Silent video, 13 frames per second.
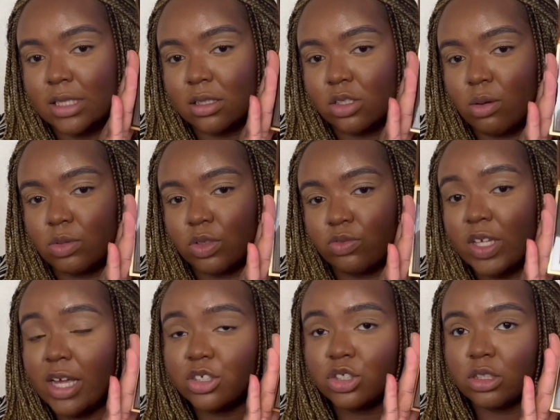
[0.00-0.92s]
in terms of
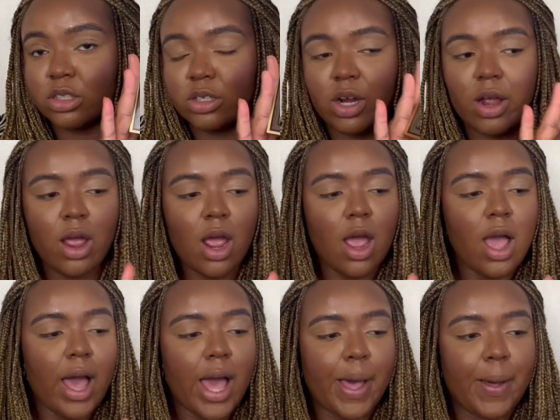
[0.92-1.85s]
texture,
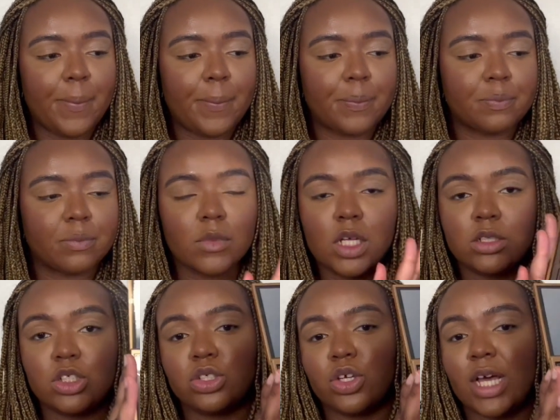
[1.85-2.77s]

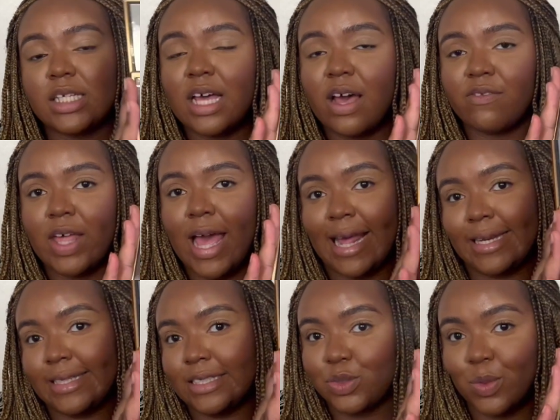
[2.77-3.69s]
just so you guys have that
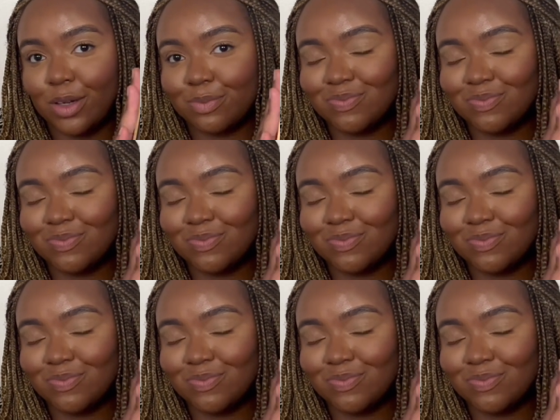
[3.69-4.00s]
handy as well.